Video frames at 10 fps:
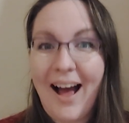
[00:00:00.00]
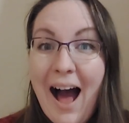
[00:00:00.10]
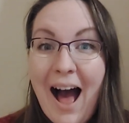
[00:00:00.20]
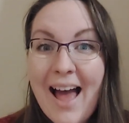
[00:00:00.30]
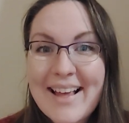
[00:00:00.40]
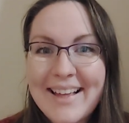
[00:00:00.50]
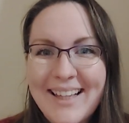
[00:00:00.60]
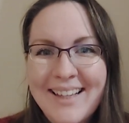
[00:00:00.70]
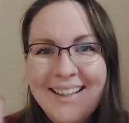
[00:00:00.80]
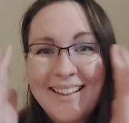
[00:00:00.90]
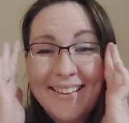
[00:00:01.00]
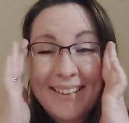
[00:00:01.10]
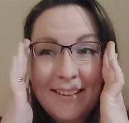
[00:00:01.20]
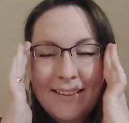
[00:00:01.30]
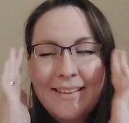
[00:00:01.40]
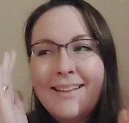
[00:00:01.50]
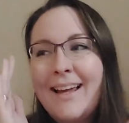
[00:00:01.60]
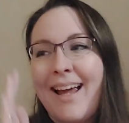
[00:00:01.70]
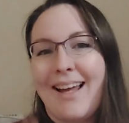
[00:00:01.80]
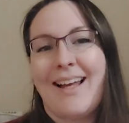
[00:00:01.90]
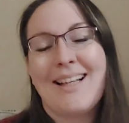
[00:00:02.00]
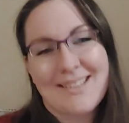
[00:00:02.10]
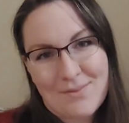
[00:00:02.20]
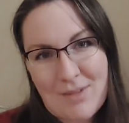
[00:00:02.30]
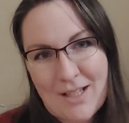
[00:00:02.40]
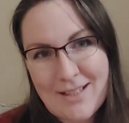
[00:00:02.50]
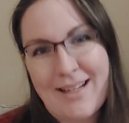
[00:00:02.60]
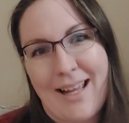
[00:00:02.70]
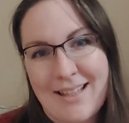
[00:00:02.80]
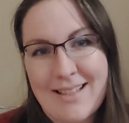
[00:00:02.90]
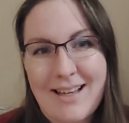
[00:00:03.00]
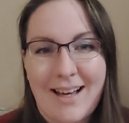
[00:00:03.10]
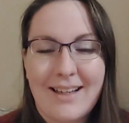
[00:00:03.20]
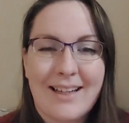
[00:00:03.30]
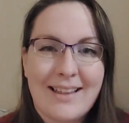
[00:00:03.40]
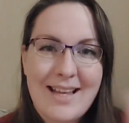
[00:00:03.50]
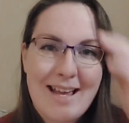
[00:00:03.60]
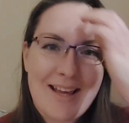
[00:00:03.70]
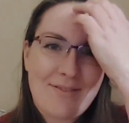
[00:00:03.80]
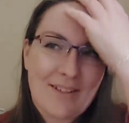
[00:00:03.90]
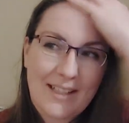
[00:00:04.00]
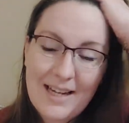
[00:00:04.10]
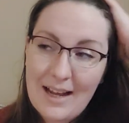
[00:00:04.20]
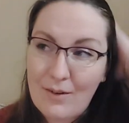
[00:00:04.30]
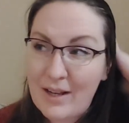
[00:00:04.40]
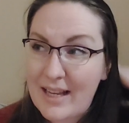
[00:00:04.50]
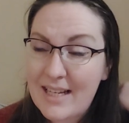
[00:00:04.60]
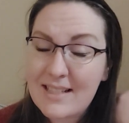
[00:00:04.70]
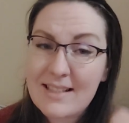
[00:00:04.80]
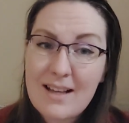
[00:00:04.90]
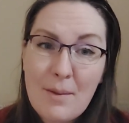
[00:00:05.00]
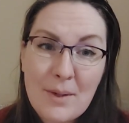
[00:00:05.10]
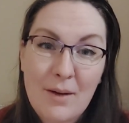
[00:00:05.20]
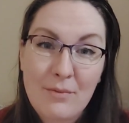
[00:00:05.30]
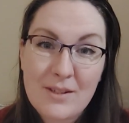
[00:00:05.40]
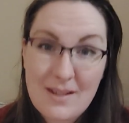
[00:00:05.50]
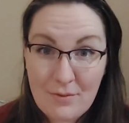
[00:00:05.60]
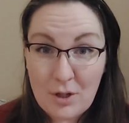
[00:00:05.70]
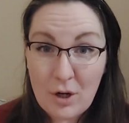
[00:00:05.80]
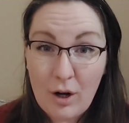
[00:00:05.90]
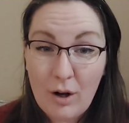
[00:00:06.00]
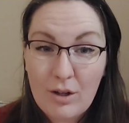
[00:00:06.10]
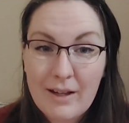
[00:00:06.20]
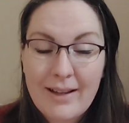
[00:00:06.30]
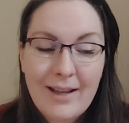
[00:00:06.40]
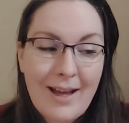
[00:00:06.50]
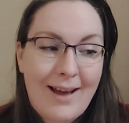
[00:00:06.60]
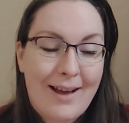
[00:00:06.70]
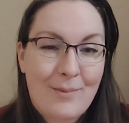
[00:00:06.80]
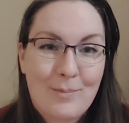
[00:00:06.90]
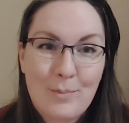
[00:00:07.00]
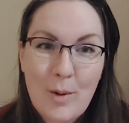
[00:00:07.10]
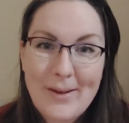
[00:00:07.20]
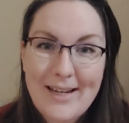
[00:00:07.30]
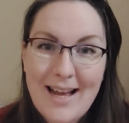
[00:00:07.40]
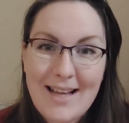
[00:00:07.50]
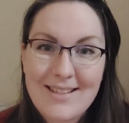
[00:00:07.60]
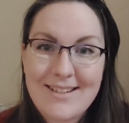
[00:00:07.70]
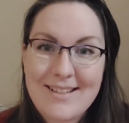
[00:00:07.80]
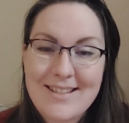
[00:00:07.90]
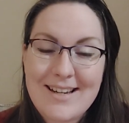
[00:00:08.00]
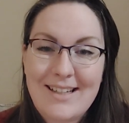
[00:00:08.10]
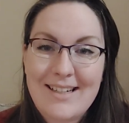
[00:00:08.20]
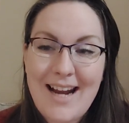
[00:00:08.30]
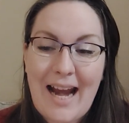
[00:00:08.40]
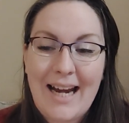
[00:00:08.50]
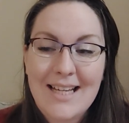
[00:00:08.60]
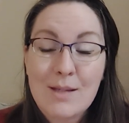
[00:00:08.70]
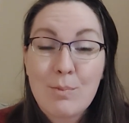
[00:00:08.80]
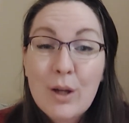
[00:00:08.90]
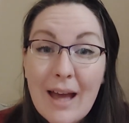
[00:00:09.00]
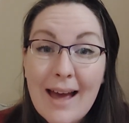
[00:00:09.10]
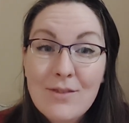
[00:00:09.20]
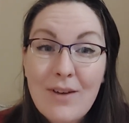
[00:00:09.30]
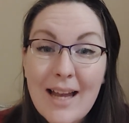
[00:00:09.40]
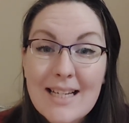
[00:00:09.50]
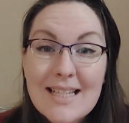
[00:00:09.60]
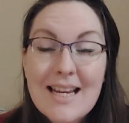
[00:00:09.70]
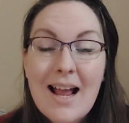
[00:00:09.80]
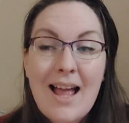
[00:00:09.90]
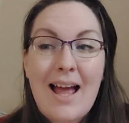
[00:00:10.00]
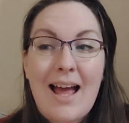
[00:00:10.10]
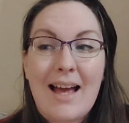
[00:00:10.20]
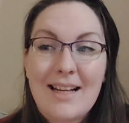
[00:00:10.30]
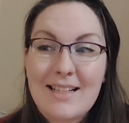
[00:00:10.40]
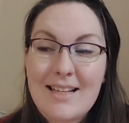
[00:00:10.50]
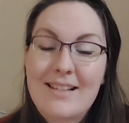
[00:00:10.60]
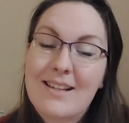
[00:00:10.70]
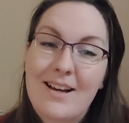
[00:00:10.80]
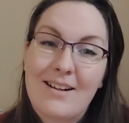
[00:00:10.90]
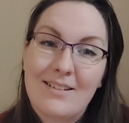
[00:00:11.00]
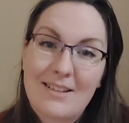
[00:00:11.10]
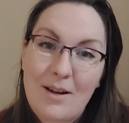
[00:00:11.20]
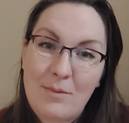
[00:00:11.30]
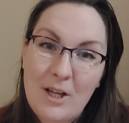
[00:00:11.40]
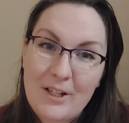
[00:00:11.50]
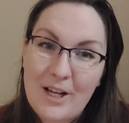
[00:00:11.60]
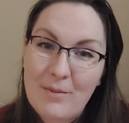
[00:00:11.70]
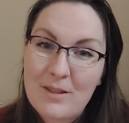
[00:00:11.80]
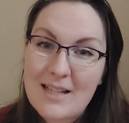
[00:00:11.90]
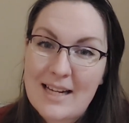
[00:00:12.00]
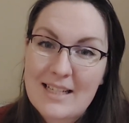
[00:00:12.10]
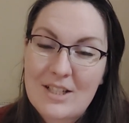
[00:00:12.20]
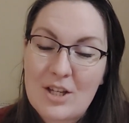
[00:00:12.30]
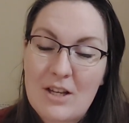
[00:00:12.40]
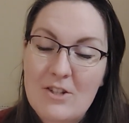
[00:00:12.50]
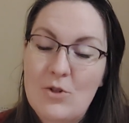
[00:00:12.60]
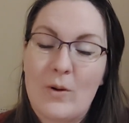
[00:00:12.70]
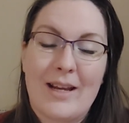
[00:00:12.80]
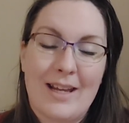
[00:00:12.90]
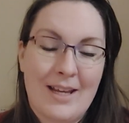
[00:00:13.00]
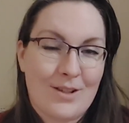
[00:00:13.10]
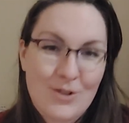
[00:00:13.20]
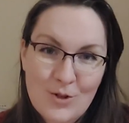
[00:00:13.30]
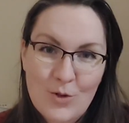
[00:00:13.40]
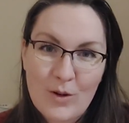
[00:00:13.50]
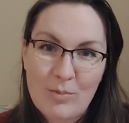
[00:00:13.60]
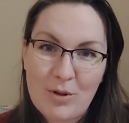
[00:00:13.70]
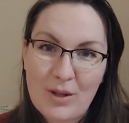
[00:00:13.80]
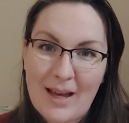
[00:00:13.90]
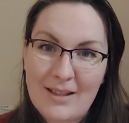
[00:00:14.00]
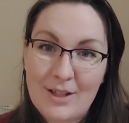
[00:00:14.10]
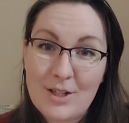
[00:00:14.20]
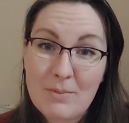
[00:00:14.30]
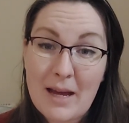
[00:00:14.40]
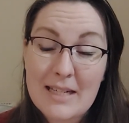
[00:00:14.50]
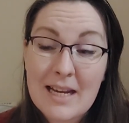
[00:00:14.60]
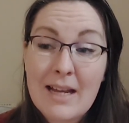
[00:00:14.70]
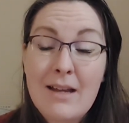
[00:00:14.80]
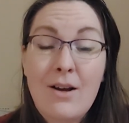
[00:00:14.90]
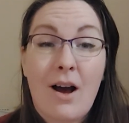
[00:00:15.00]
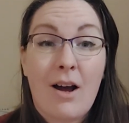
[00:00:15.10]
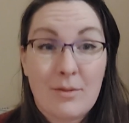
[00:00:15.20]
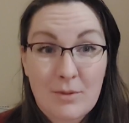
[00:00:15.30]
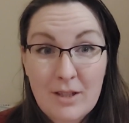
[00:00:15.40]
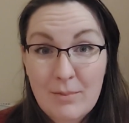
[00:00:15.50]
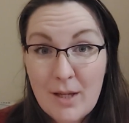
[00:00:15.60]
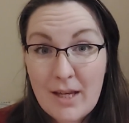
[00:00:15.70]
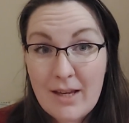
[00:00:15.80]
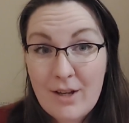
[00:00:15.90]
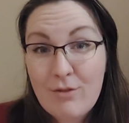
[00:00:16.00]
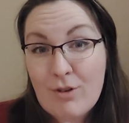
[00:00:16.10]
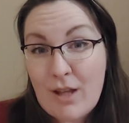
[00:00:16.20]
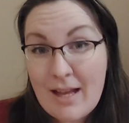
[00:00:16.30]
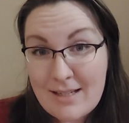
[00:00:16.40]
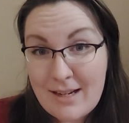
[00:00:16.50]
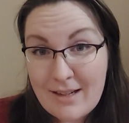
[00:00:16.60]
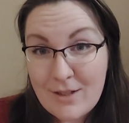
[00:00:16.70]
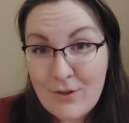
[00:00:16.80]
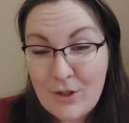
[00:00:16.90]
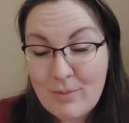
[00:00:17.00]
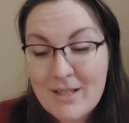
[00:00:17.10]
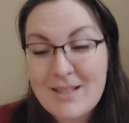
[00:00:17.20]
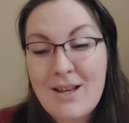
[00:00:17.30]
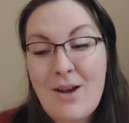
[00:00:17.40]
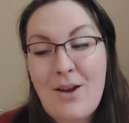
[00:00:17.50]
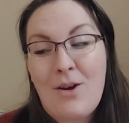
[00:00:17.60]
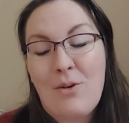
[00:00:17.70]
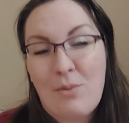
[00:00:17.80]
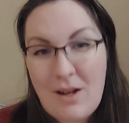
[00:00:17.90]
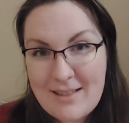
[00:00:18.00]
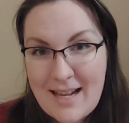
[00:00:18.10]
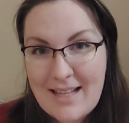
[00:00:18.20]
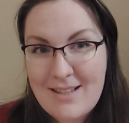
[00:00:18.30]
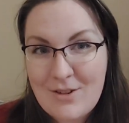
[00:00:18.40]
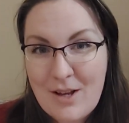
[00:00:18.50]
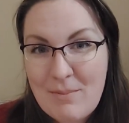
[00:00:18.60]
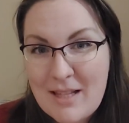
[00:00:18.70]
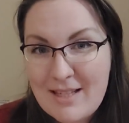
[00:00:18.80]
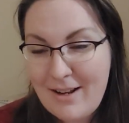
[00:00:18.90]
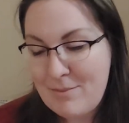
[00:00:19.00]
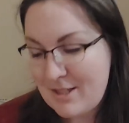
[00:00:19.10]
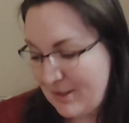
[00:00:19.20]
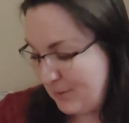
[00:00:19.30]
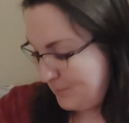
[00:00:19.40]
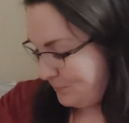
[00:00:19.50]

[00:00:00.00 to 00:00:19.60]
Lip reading: Hi! It's much later in the evening now. It's coming up 7 o'clock. Bobbin has just done his book advent and is curling up with Daddy to enjoy his storybook and go to bed. I'm going to be editing this Vlogmas while Daddy's doing bedtime tonight.